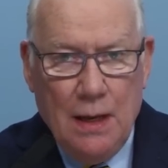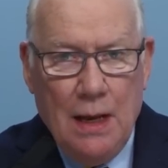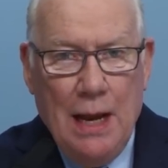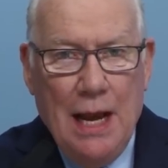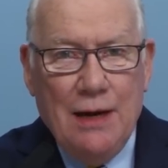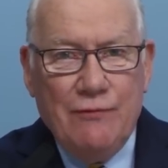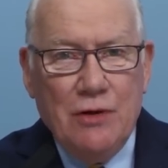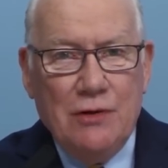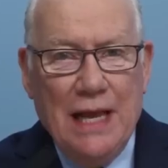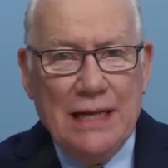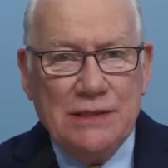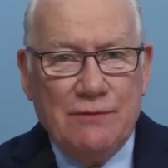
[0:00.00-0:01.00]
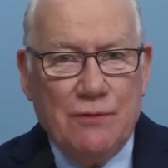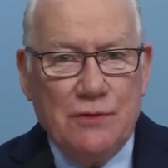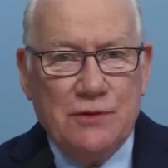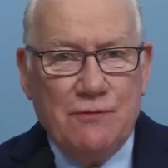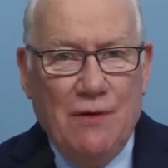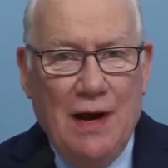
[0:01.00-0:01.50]
It's incredible to
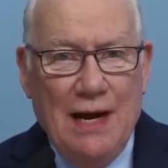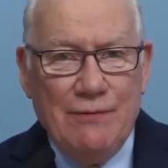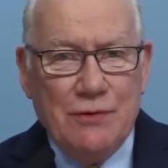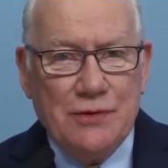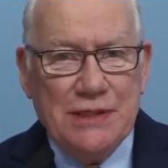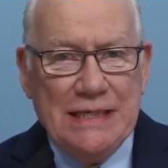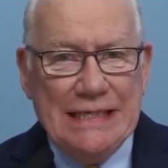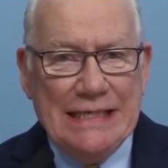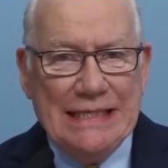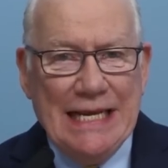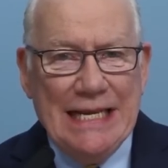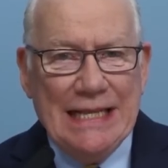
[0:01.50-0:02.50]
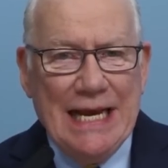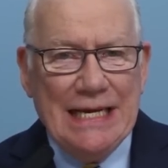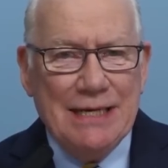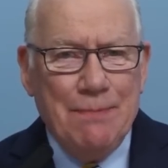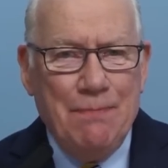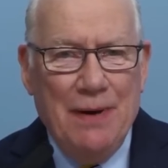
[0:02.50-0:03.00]
me how floating doesn't
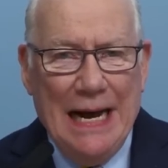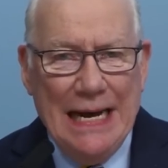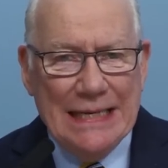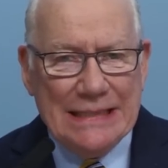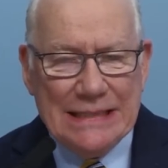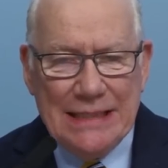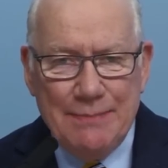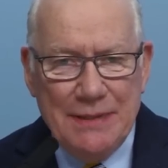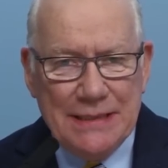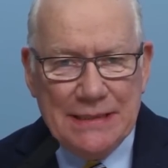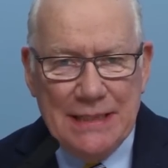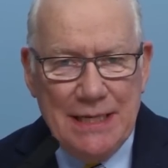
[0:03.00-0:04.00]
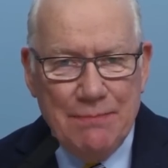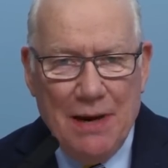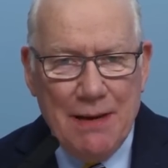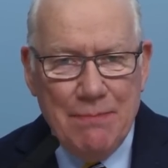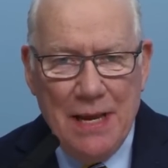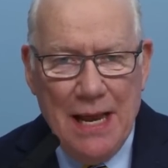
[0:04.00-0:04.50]
immediately collapse from
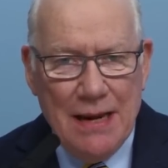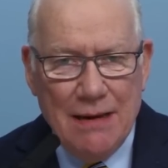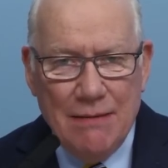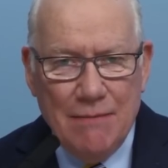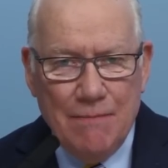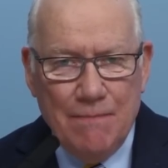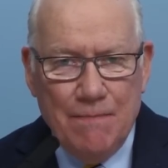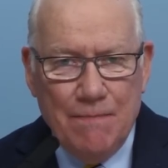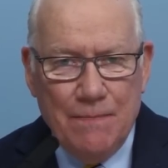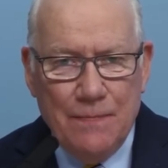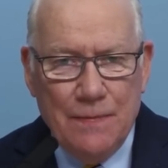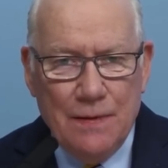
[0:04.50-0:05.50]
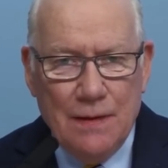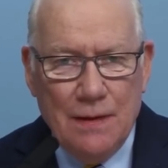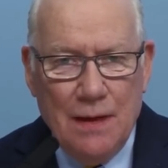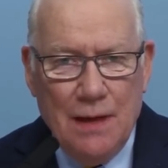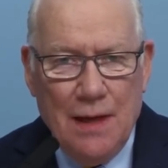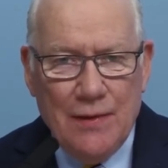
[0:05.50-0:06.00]
the irony. So does the
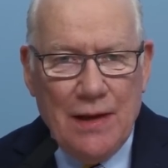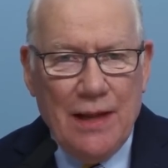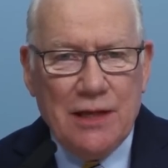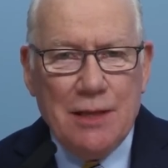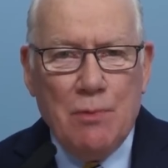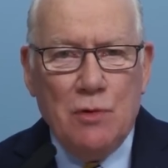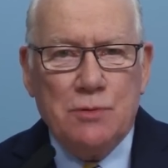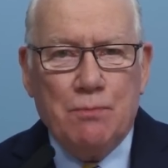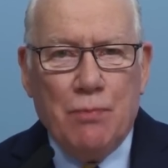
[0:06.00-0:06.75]
governing body of Jehovah's